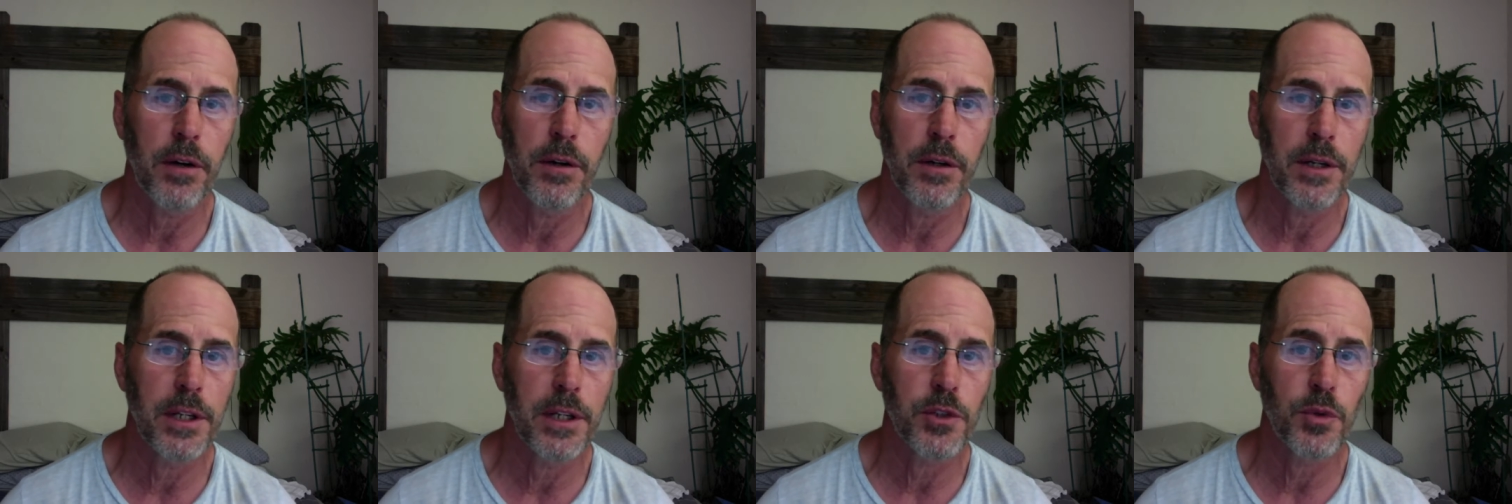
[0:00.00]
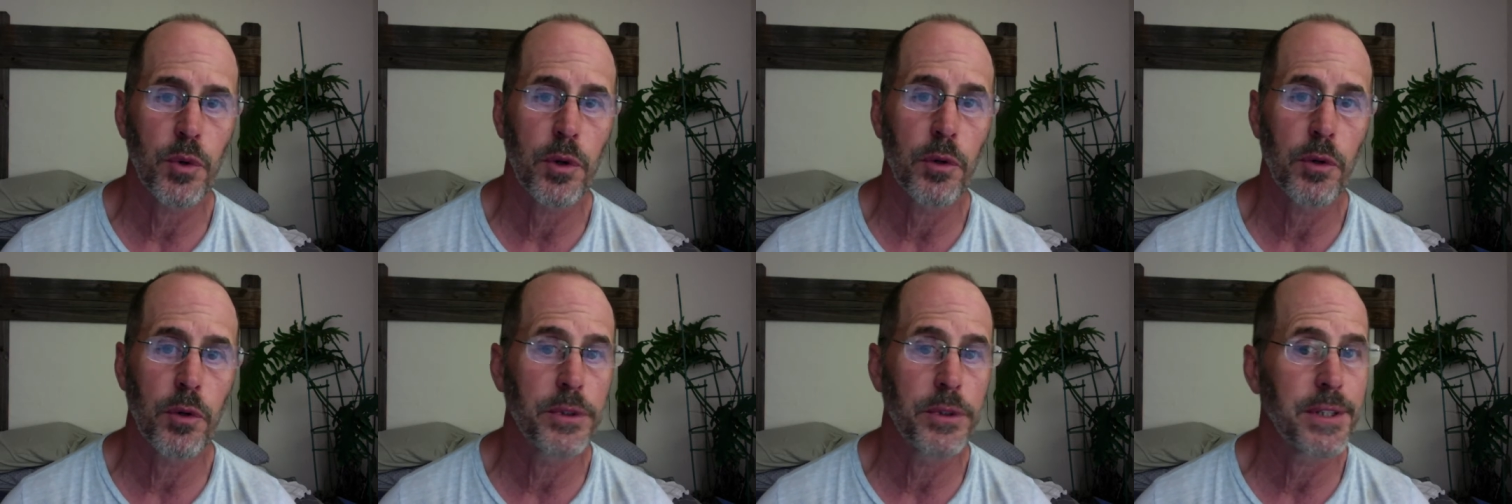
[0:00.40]
And
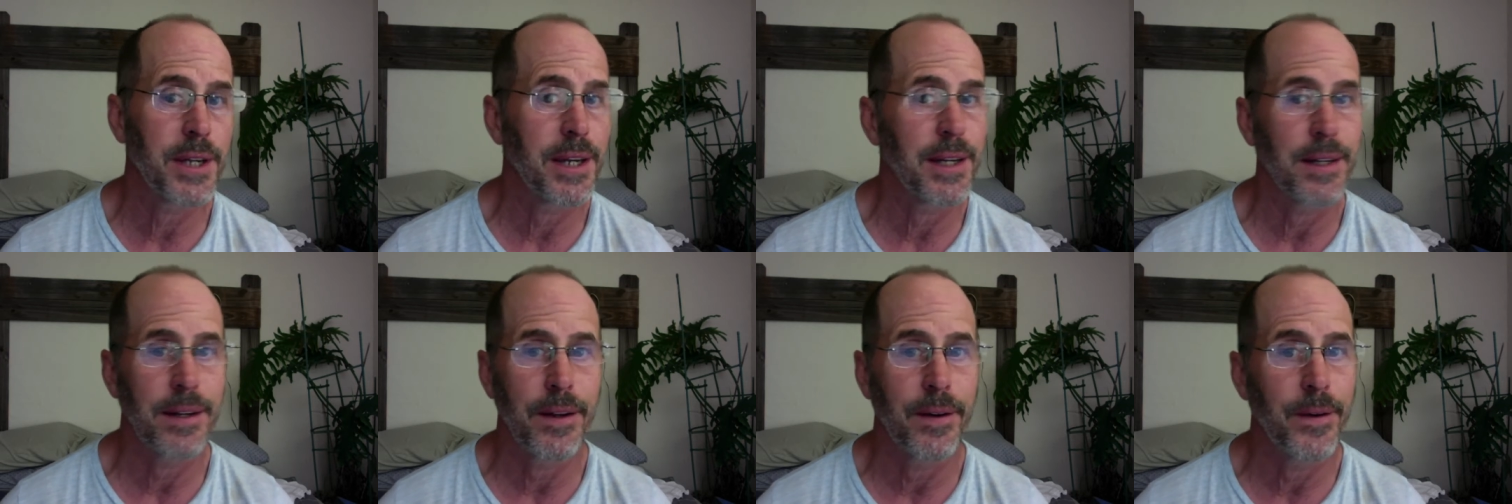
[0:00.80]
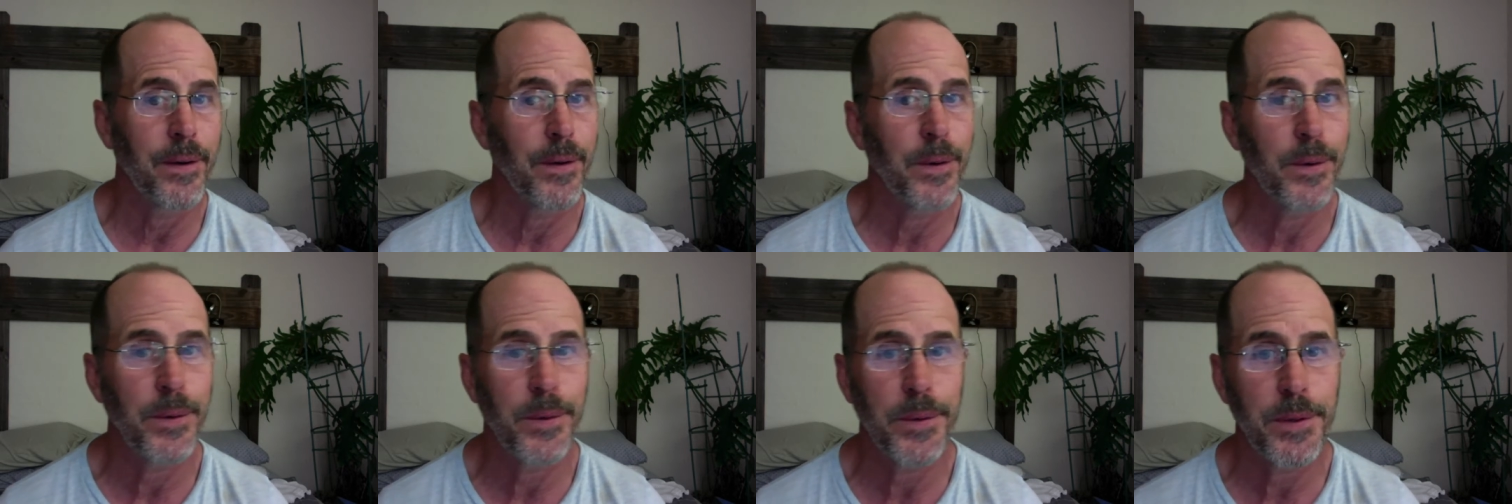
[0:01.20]
Israel will say,
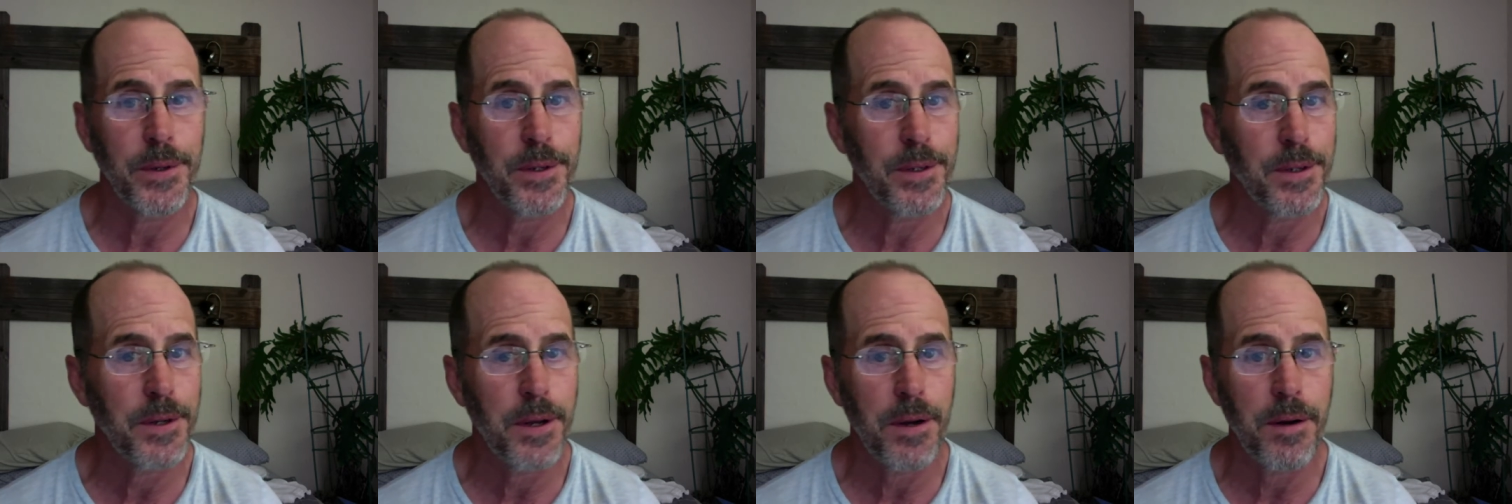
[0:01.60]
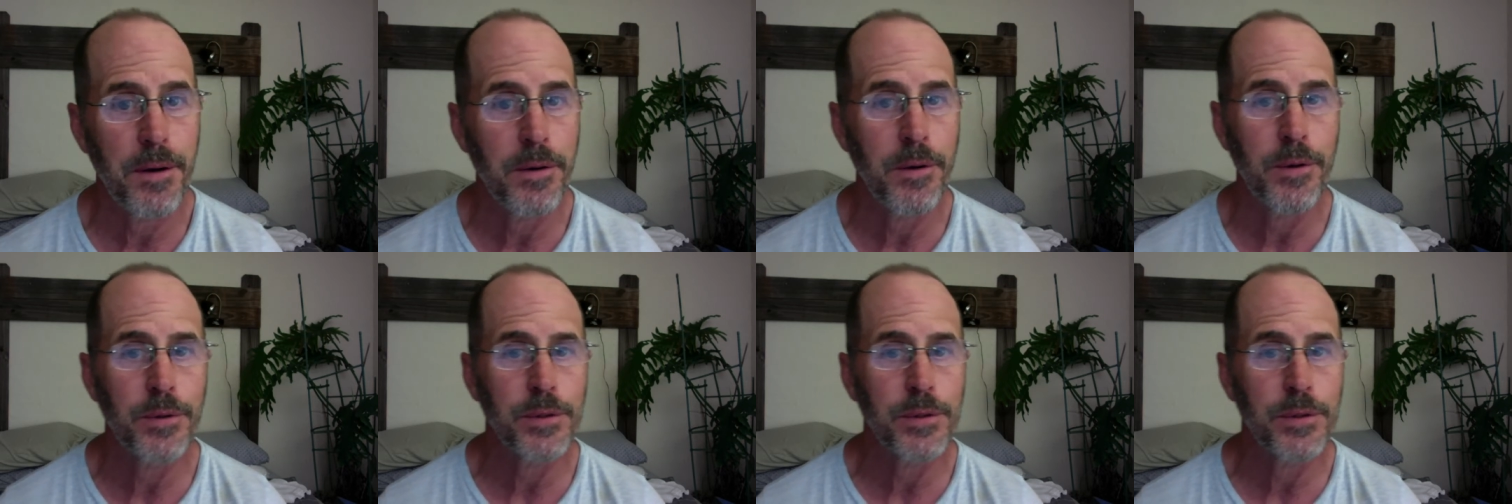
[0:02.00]
No, you don't.